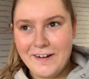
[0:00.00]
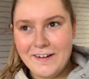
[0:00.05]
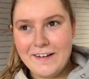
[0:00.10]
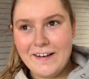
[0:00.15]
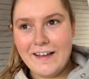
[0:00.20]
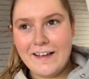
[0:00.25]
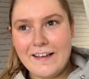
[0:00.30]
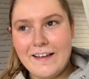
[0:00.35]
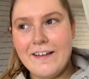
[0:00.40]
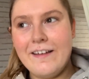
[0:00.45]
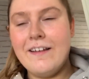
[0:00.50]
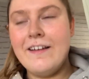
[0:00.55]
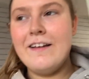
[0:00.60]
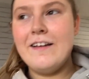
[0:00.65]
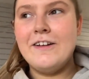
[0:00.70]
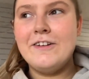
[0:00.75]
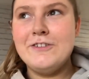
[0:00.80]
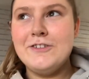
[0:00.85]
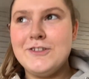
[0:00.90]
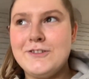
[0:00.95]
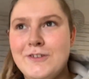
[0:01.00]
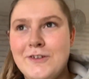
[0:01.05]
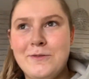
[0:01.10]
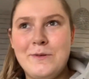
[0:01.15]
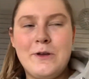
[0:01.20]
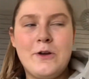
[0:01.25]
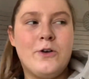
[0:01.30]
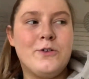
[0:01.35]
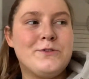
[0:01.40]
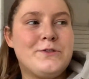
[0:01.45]
Like just around wee
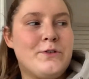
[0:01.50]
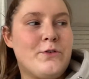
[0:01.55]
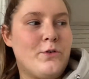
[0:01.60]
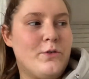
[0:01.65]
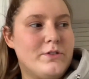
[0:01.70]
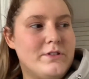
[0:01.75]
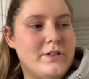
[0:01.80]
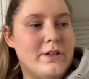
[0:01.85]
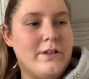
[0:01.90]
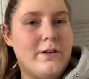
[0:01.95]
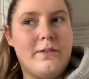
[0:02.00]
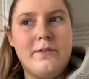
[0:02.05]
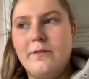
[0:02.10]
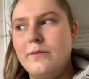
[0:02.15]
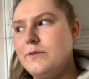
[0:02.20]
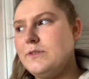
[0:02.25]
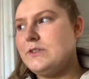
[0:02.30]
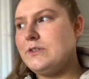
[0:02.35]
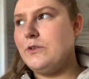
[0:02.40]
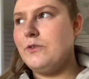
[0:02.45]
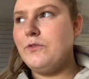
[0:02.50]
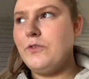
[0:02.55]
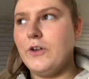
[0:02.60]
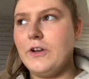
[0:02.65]
country roads, and it was so fun.